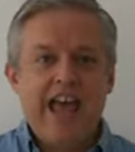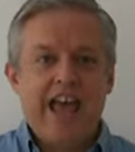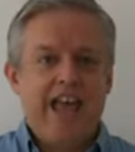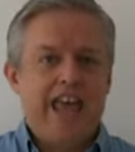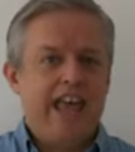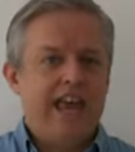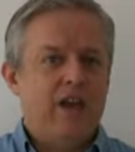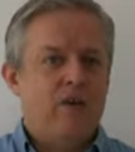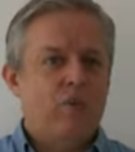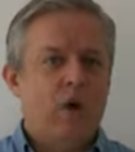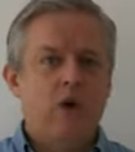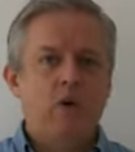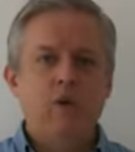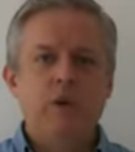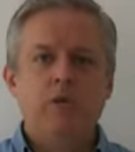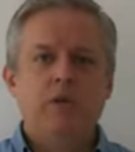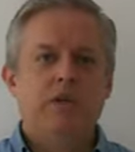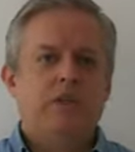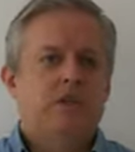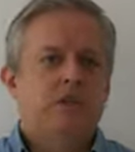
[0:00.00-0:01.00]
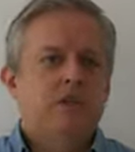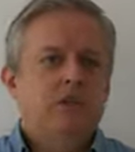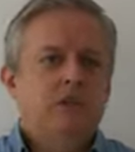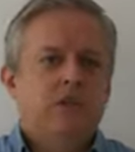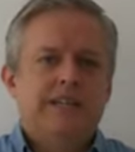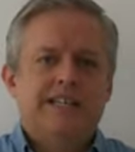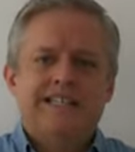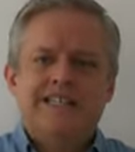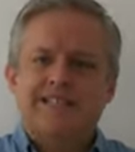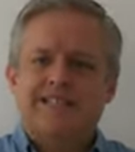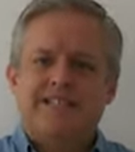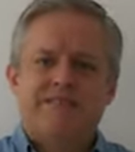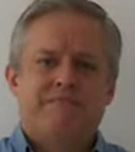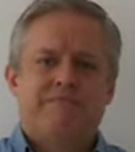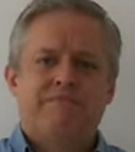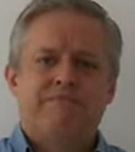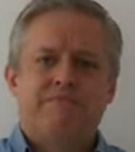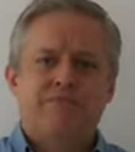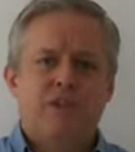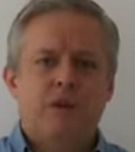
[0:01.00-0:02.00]
and what we would do is
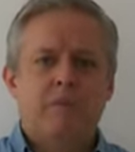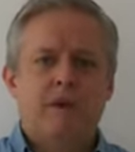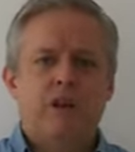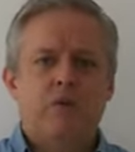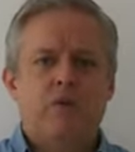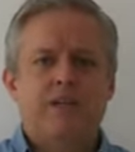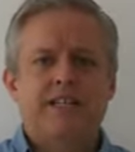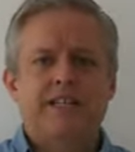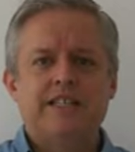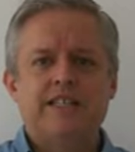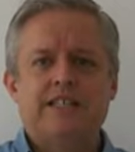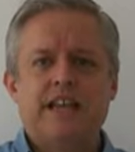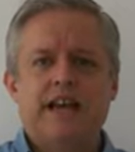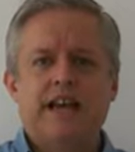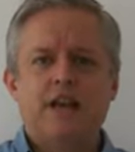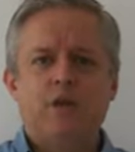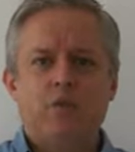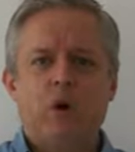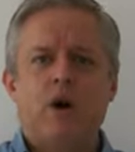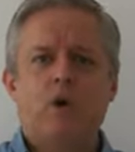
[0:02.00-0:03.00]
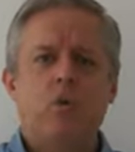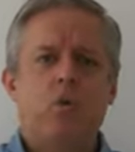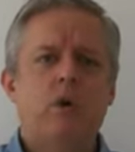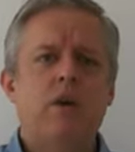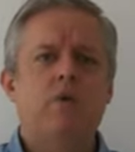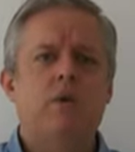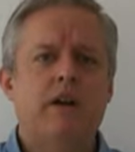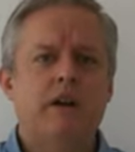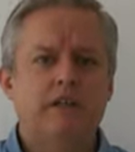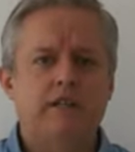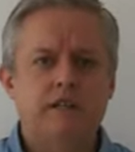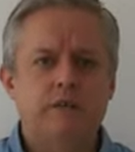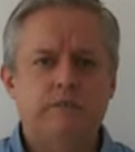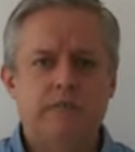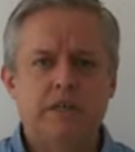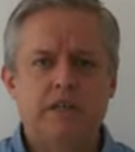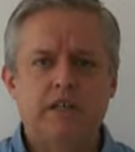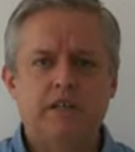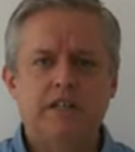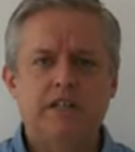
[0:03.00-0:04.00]
somebody would decide what we wanted to
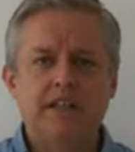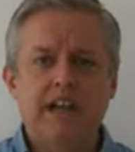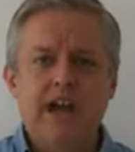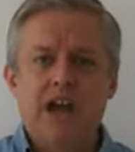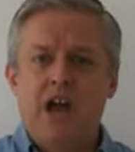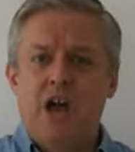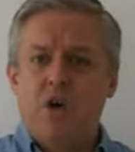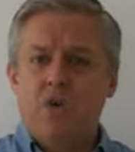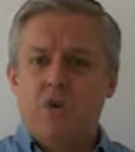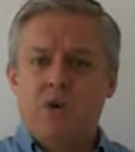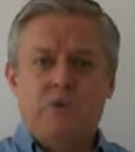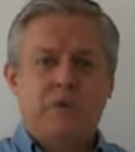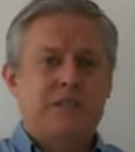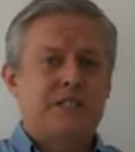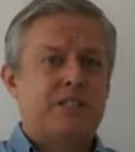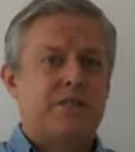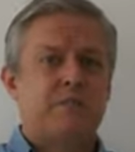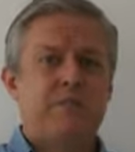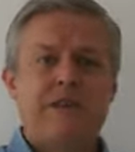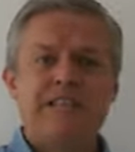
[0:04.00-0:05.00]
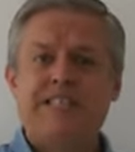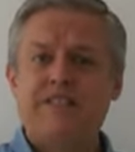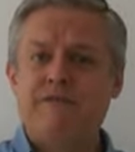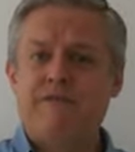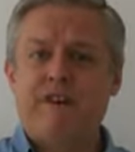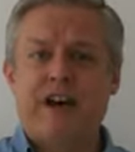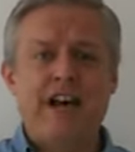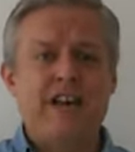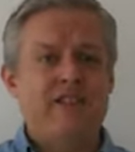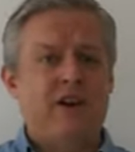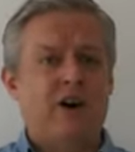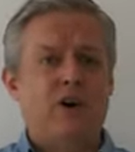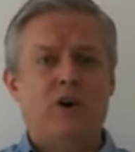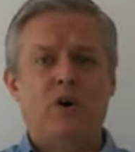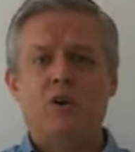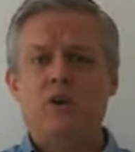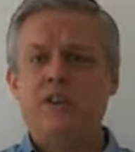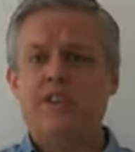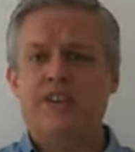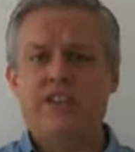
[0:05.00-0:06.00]
build. We would specify the
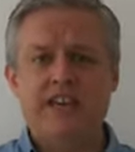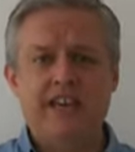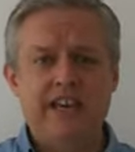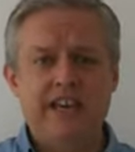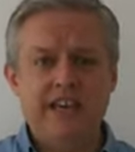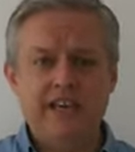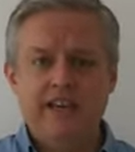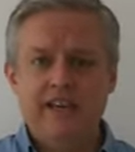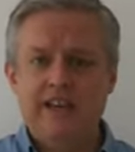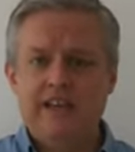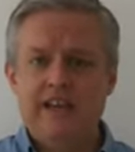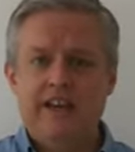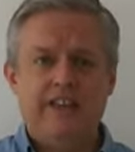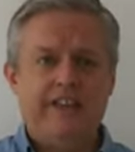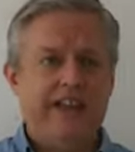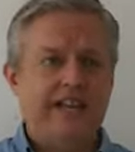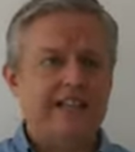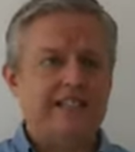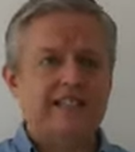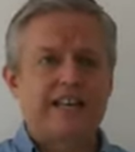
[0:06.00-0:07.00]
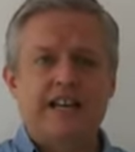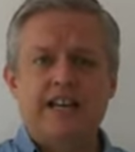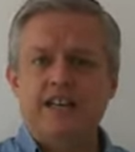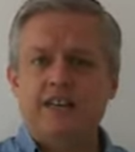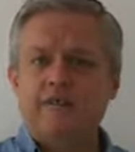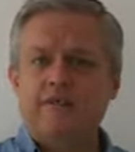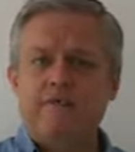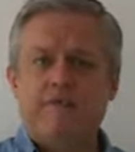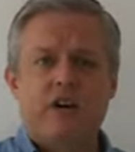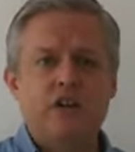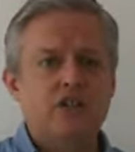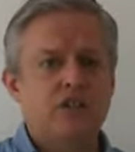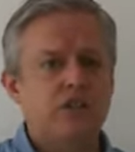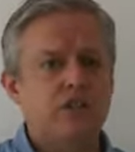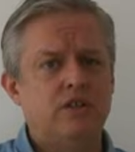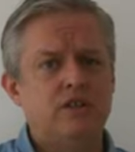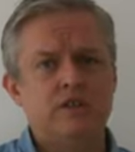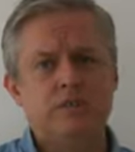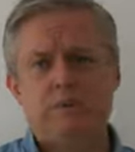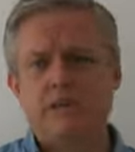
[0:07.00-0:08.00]
whole thing, and that's kind of
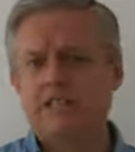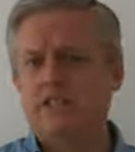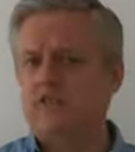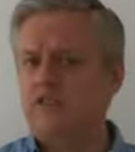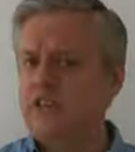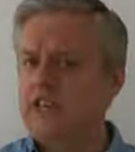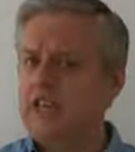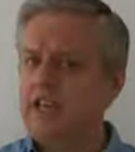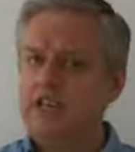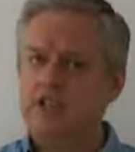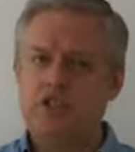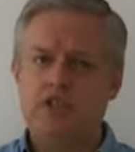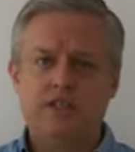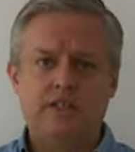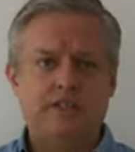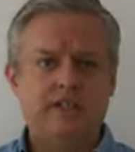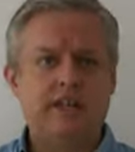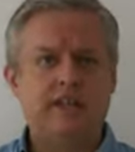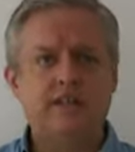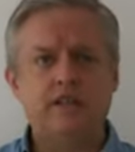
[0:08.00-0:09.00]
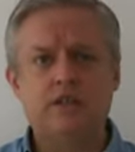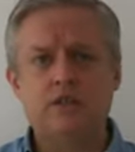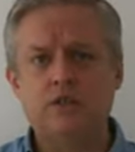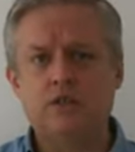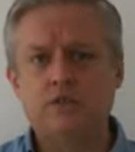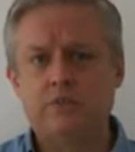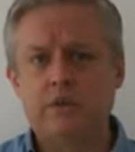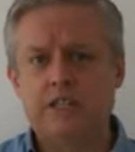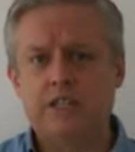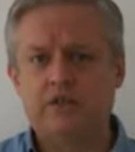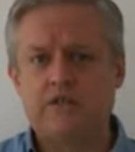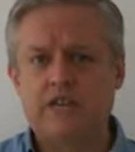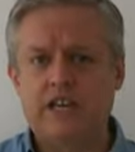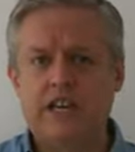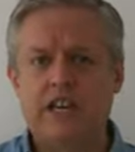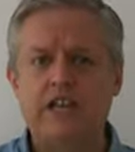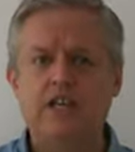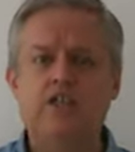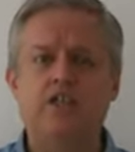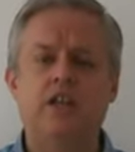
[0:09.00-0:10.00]
functional specification, technical
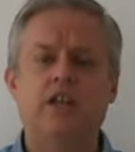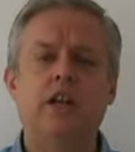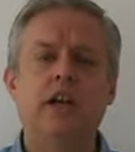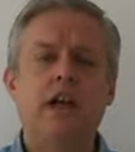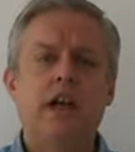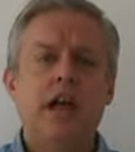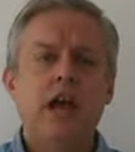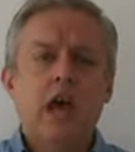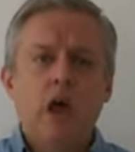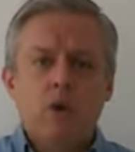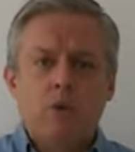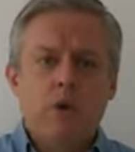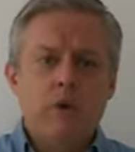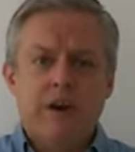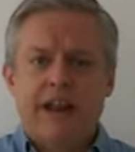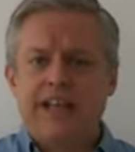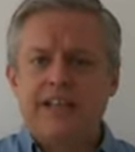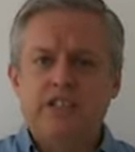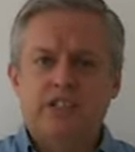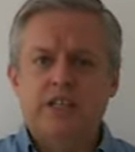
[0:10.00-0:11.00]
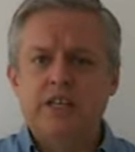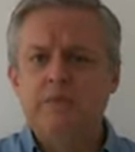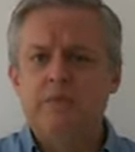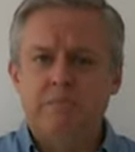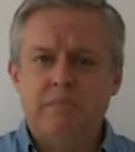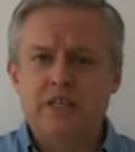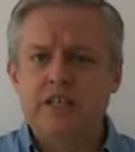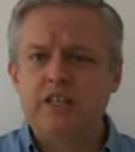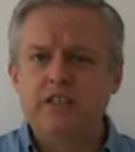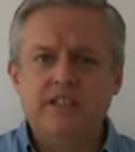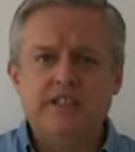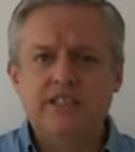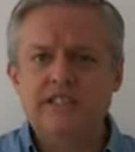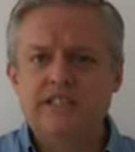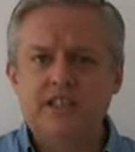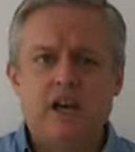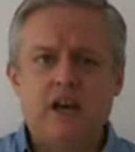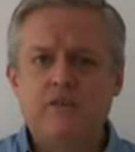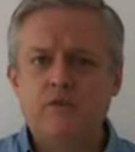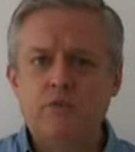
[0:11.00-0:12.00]
specification. We would actually build the
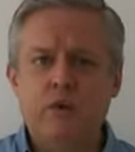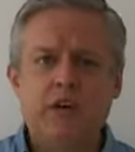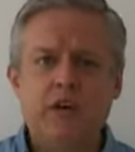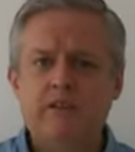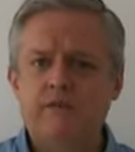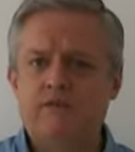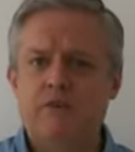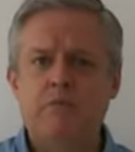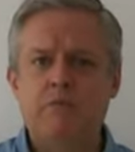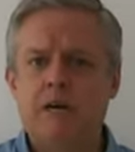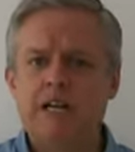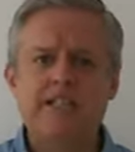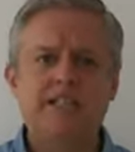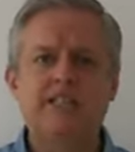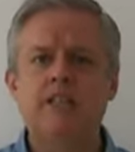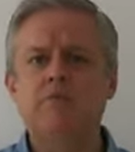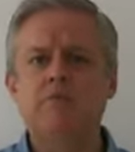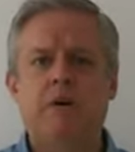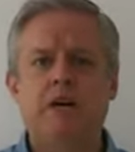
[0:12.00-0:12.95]
software for months and